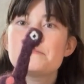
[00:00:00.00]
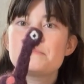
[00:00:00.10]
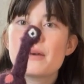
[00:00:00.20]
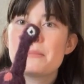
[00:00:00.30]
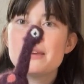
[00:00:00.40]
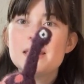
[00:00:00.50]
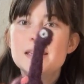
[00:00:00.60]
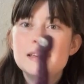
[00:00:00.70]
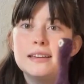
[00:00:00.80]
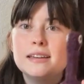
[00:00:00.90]

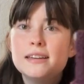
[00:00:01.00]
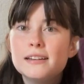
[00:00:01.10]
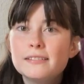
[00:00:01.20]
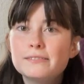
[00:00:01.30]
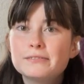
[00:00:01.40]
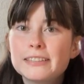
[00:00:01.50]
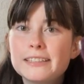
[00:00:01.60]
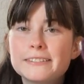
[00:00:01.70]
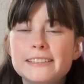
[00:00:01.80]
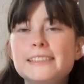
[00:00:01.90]
Baby! Oh my
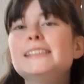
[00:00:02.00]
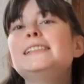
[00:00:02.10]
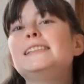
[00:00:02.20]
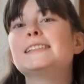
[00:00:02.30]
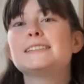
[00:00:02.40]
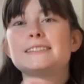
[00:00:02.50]
goodness.